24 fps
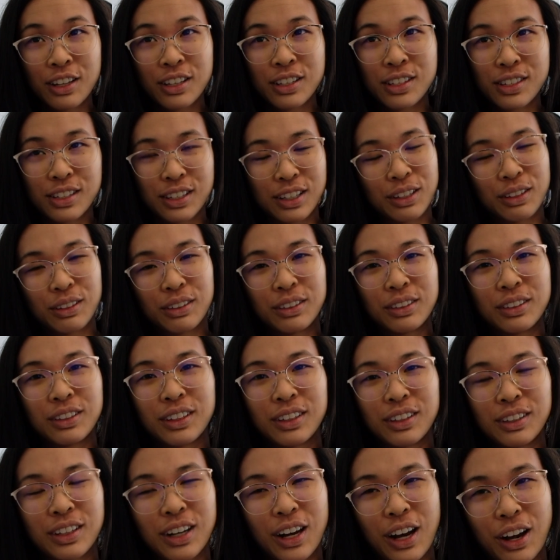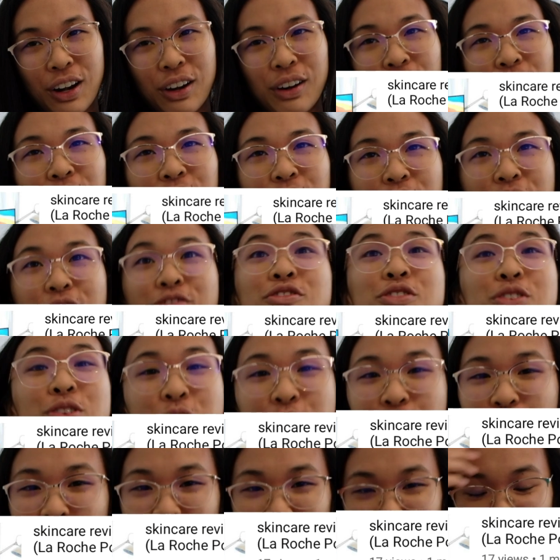skincare
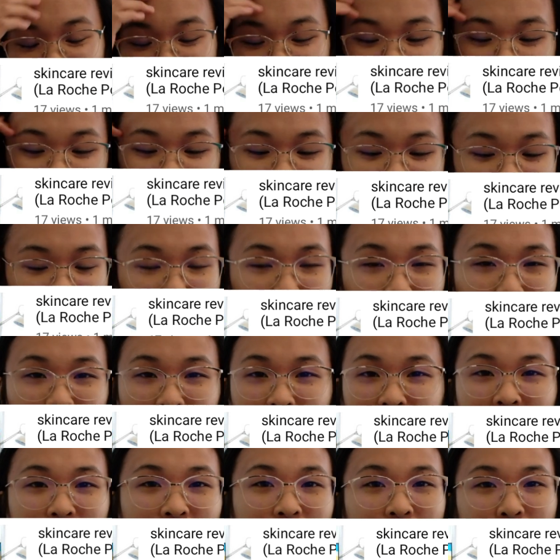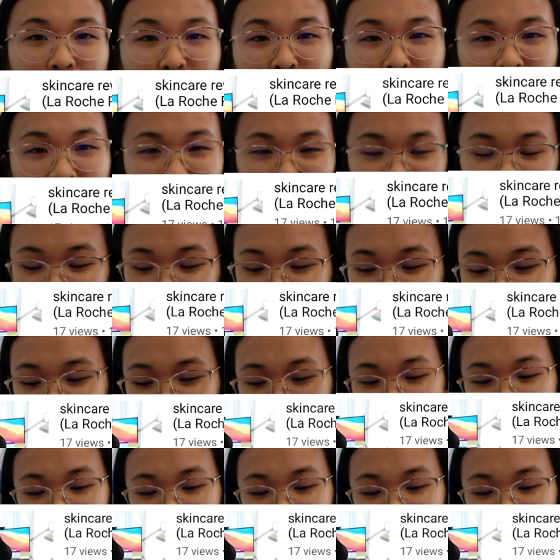review video, I'll link it up here.